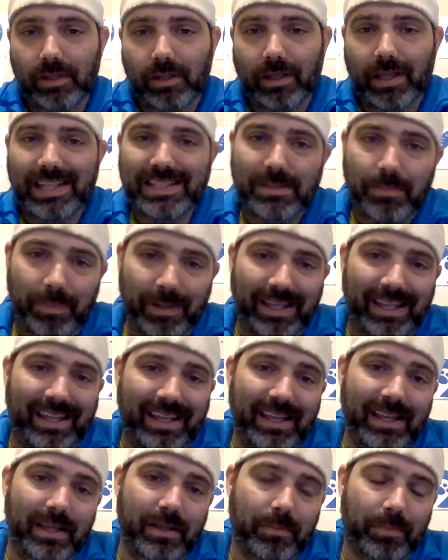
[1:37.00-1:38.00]
that's a big
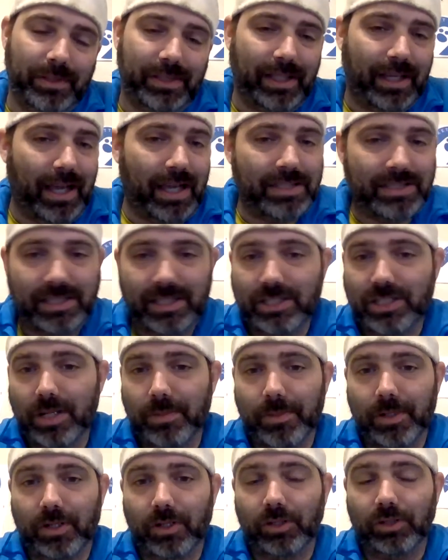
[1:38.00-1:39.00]
hit, but they got
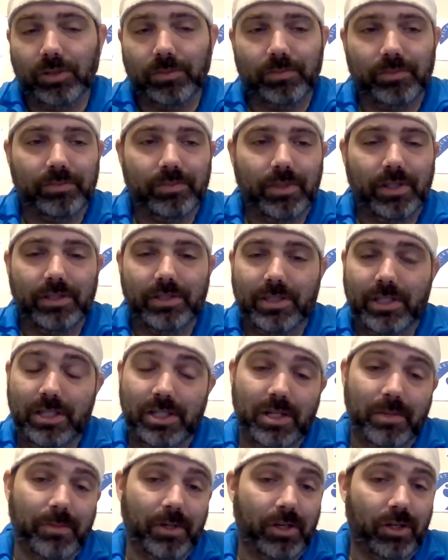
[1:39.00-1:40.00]
CJ McCollum, and
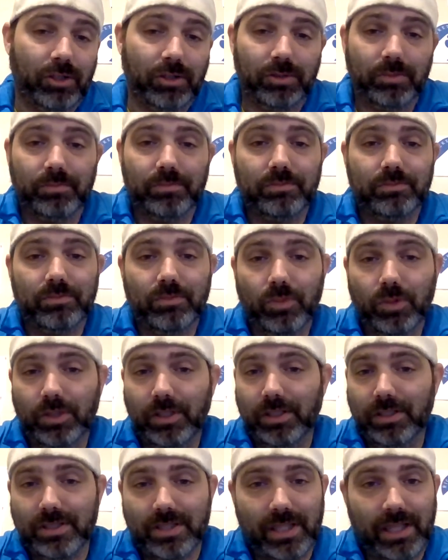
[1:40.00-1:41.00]
CJ McCollum, when
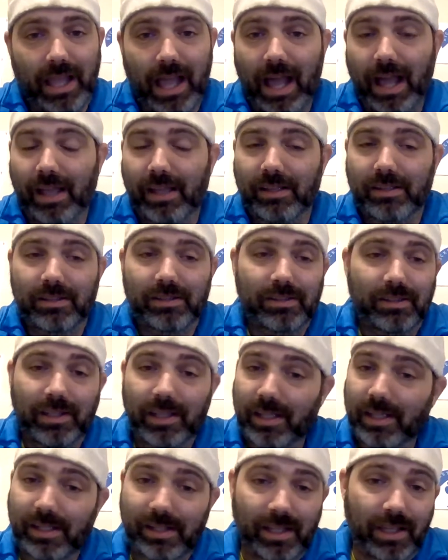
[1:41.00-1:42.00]
he's the guy,
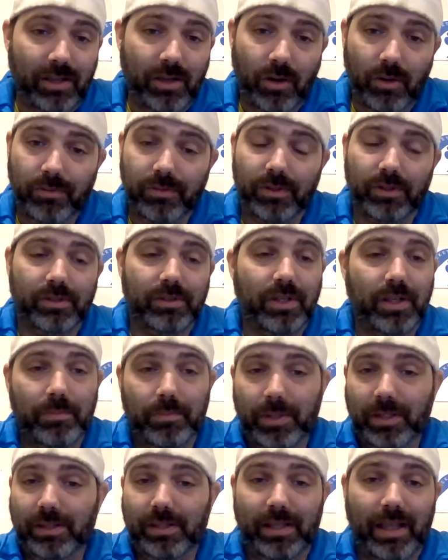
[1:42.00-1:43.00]
he can take over and
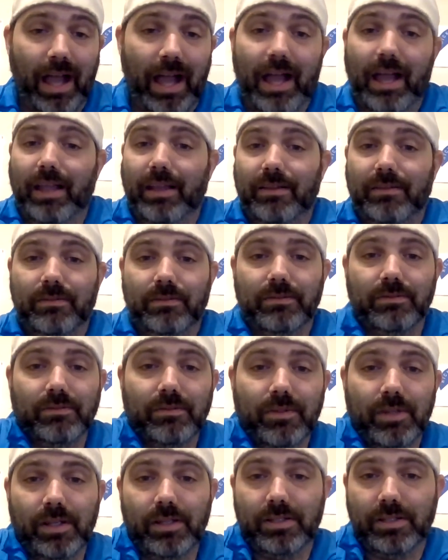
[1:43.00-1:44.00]
be the guy.
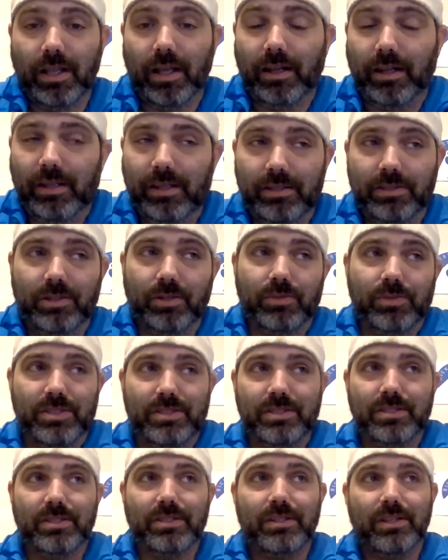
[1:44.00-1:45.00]
It's not it, so
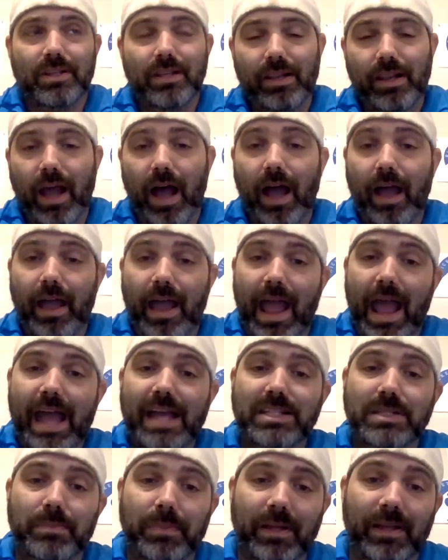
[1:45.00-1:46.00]
it's not
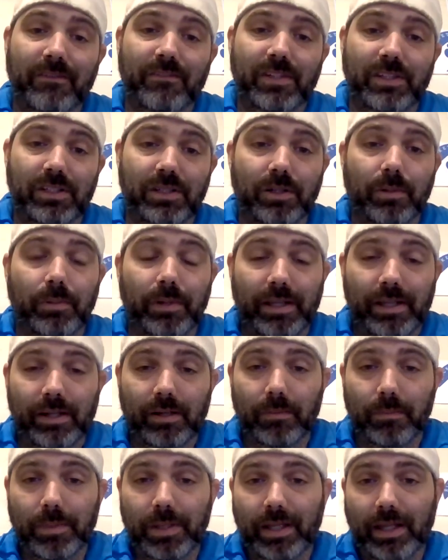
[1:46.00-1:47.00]
as big of a deal
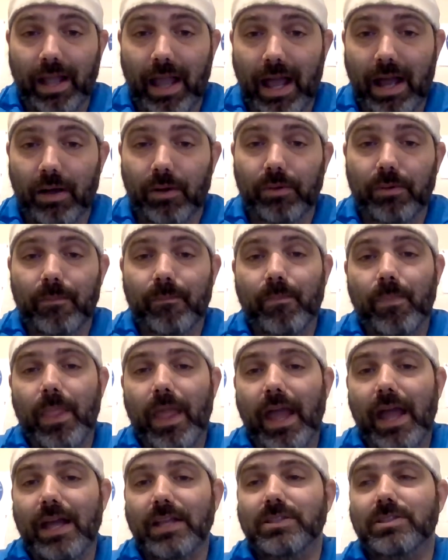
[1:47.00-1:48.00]
Ingram being out
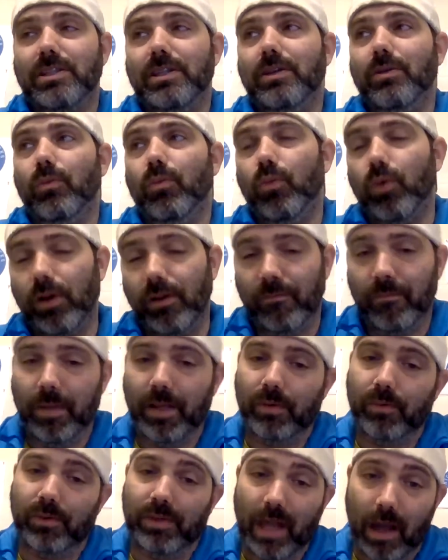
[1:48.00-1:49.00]
as it would have
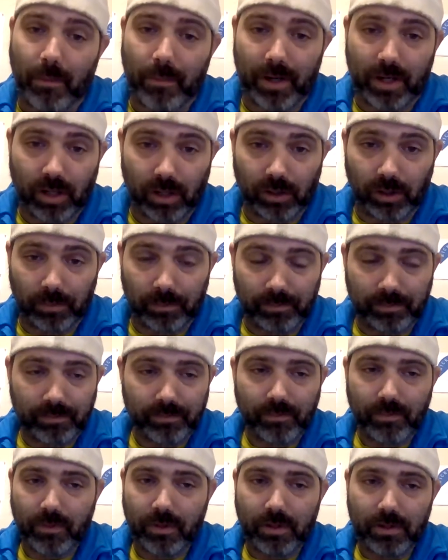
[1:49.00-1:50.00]
been without McCollum.
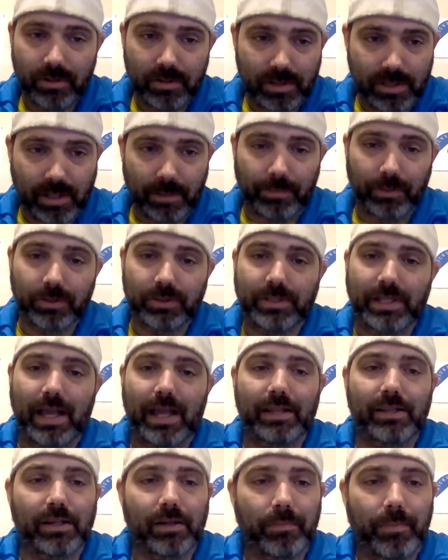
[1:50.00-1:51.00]
Simple as
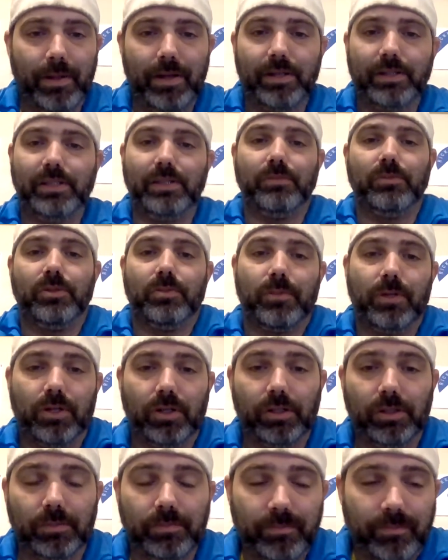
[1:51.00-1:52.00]
that. They're a better team with
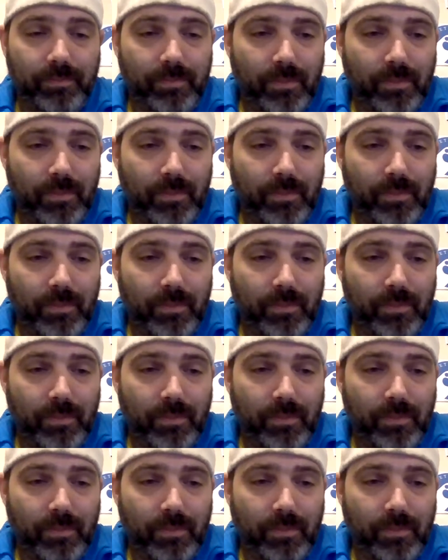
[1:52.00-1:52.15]
McCollum.